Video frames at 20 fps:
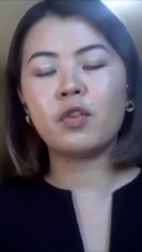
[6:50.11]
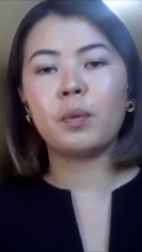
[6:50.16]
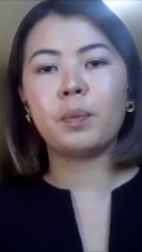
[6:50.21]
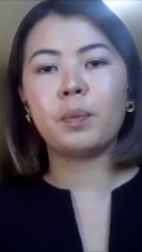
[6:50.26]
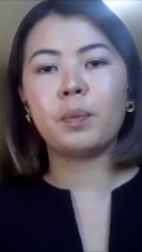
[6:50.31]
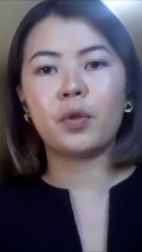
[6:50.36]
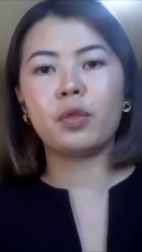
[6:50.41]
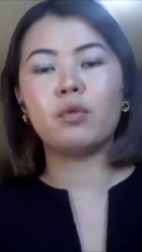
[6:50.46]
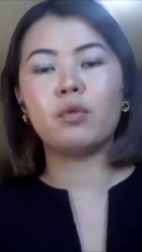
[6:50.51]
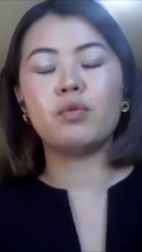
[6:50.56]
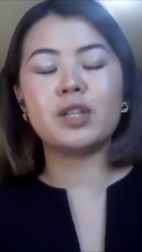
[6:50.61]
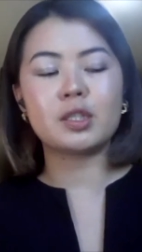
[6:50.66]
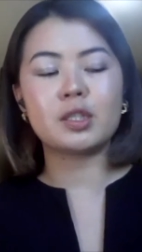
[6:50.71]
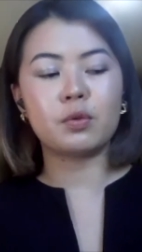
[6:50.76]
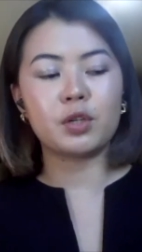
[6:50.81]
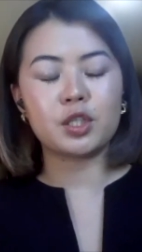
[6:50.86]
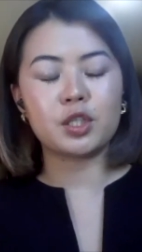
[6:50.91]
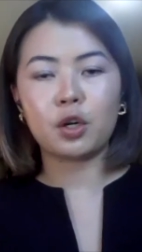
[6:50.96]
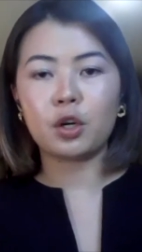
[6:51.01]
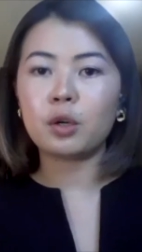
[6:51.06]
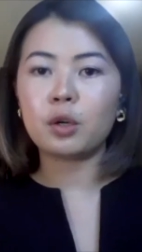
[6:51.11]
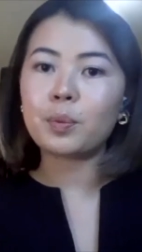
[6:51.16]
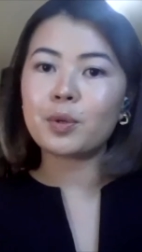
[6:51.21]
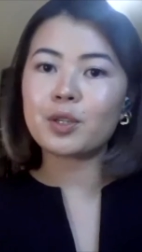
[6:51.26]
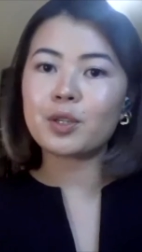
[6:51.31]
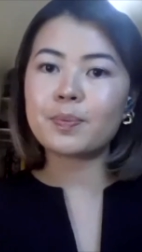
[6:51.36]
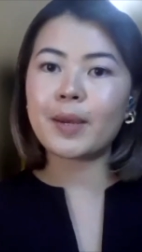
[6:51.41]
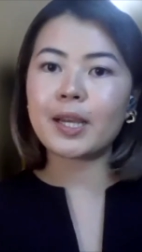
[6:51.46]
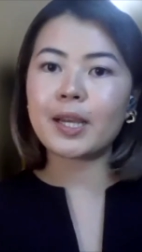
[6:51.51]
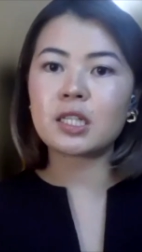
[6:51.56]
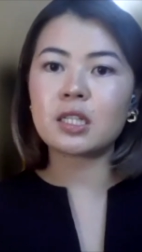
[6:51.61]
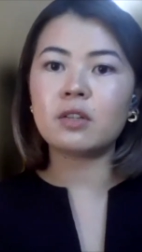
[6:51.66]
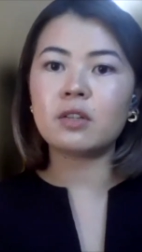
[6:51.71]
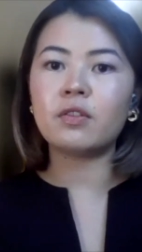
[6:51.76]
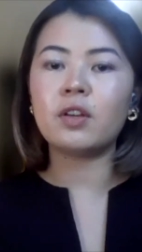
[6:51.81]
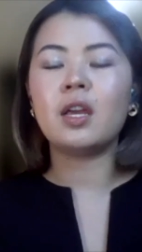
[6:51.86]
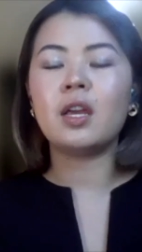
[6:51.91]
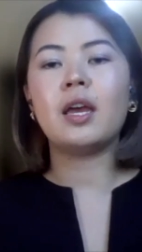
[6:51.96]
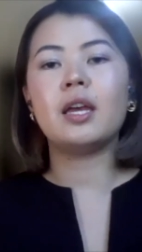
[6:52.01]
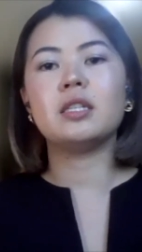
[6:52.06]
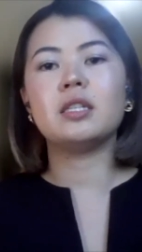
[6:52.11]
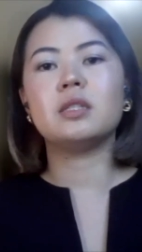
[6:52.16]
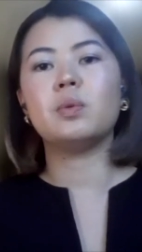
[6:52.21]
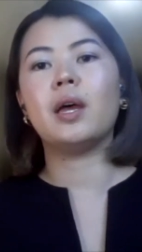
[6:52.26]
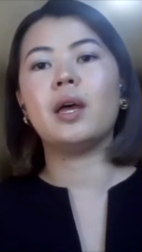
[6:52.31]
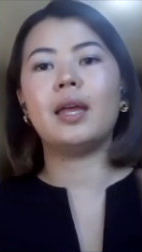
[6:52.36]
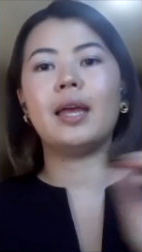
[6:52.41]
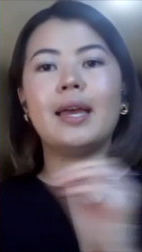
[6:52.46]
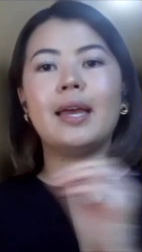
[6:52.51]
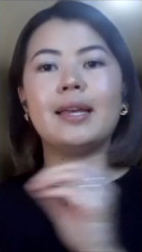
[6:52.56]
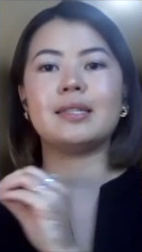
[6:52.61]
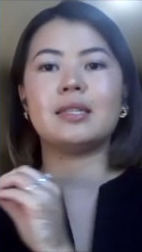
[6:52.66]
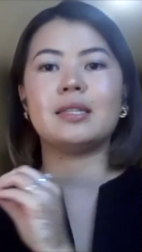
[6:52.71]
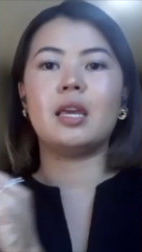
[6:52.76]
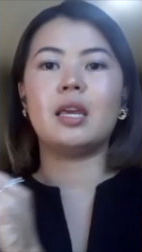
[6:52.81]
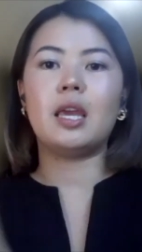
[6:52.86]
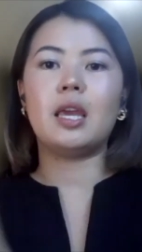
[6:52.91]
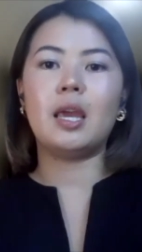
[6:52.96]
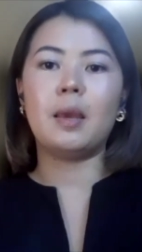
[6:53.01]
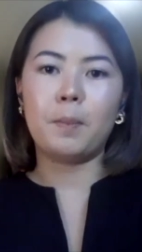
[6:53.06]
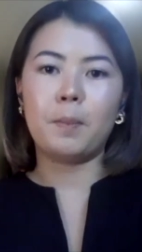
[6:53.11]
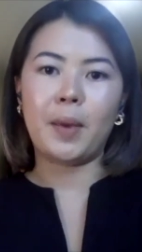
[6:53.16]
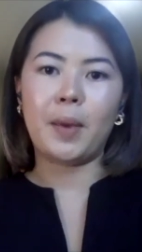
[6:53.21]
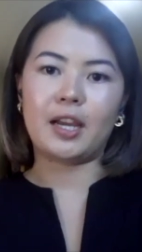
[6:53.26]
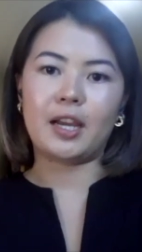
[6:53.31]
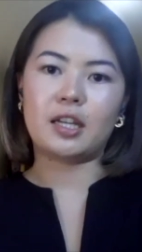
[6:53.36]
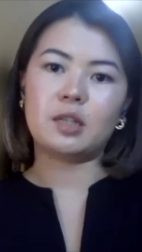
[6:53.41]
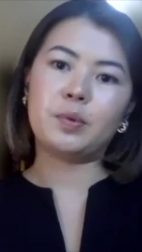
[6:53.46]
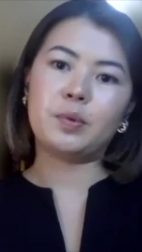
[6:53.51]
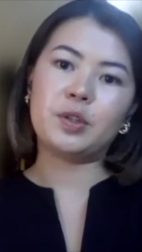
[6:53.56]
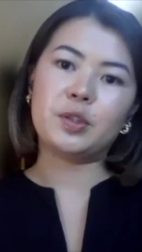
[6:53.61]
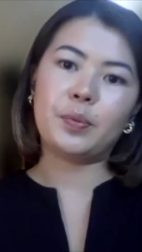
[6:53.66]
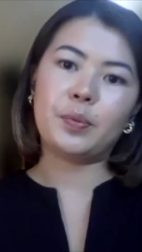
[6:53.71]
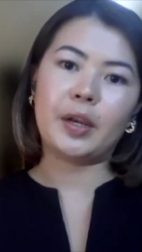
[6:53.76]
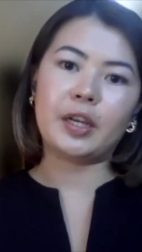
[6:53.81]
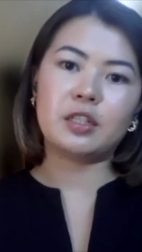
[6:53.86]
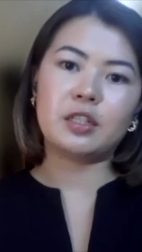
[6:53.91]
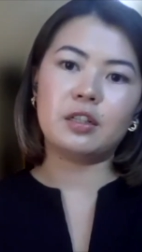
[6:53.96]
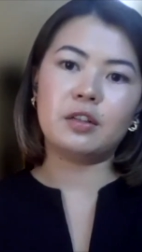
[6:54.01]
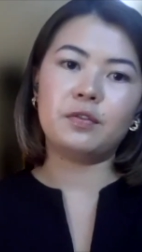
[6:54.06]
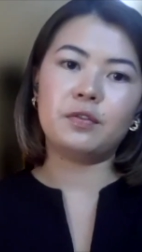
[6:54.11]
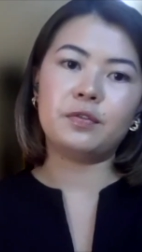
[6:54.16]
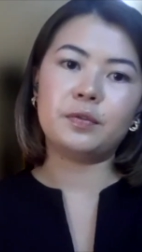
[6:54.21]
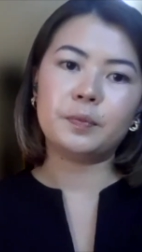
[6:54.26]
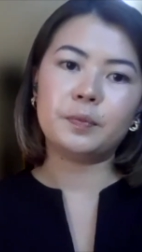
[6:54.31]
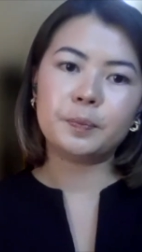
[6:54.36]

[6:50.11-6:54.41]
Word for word: for both the risk return perspective as well as the impact perspective.